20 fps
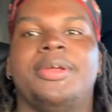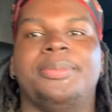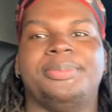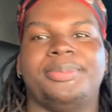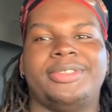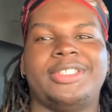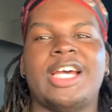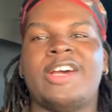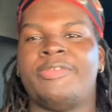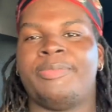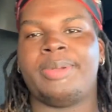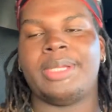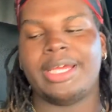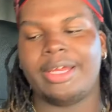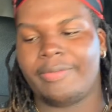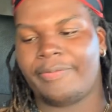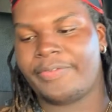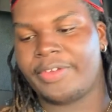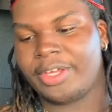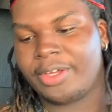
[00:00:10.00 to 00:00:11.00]
South
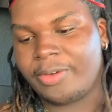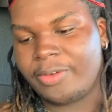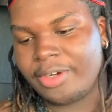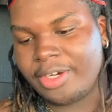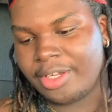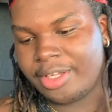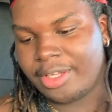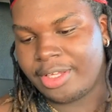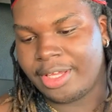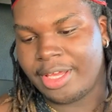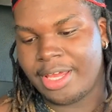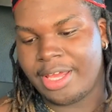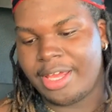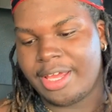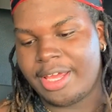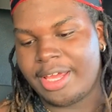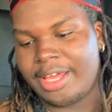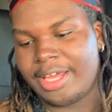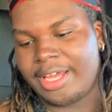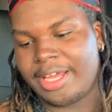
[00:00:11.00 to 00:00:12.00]
Plainfield,
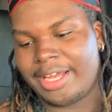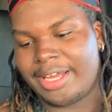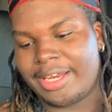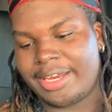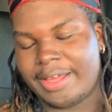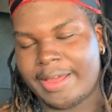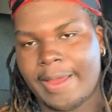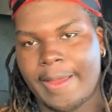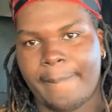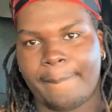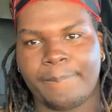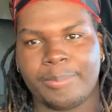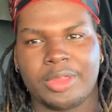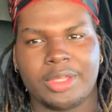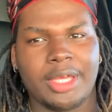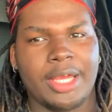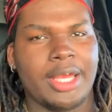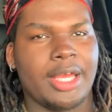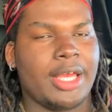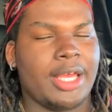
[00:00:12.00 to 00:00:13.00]
and
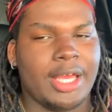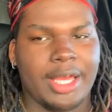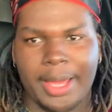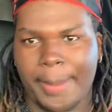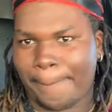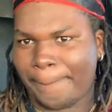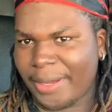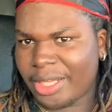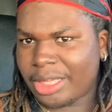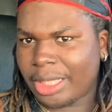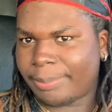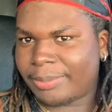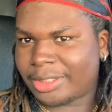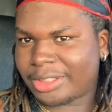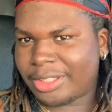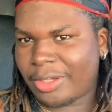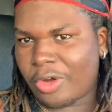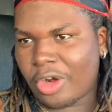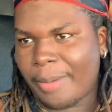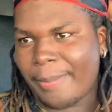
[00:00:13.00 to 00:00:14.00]
picked up
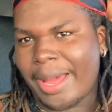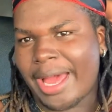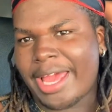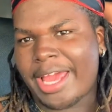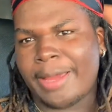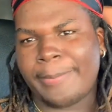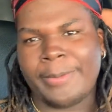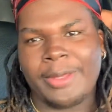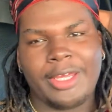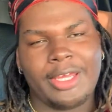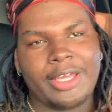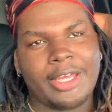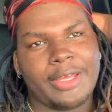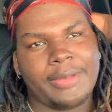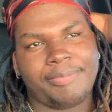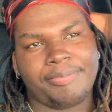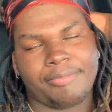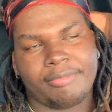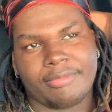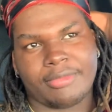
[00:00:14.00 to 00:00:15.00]
this load in Miami,
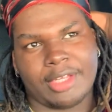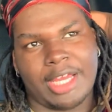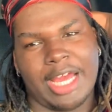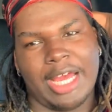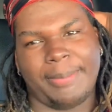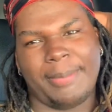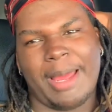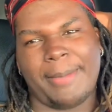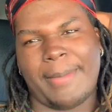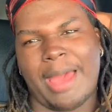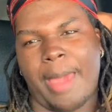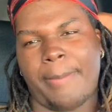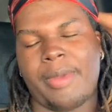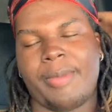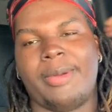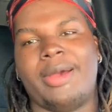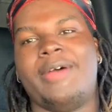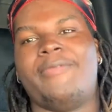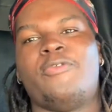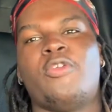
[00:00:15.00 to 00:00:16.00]
not Miami,
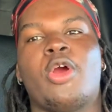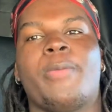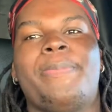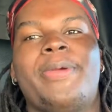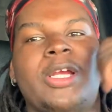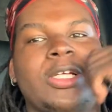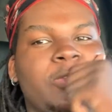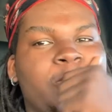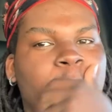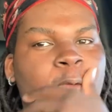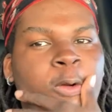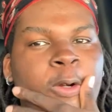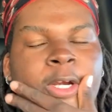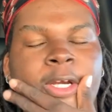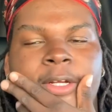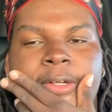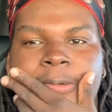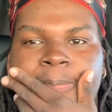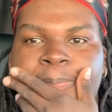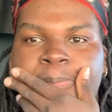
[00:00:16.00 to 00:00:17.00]
but Fort Pierce,
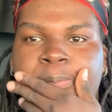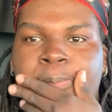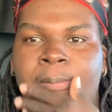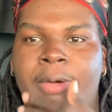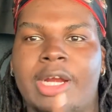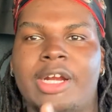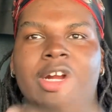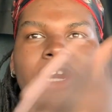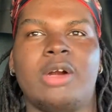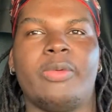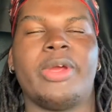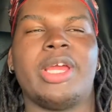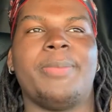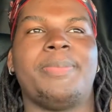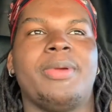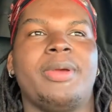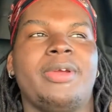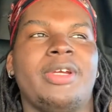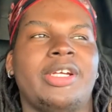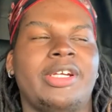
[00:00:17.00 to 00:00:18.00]
Florida. Brought it all the way
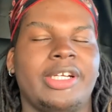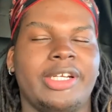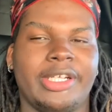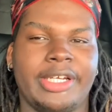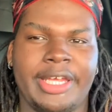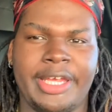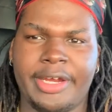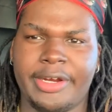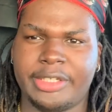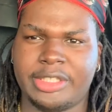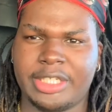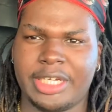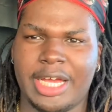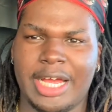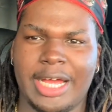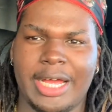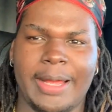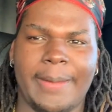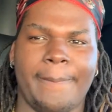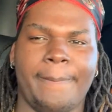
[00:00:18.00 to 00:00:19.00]
up here
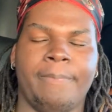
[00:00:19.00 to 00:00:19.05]
to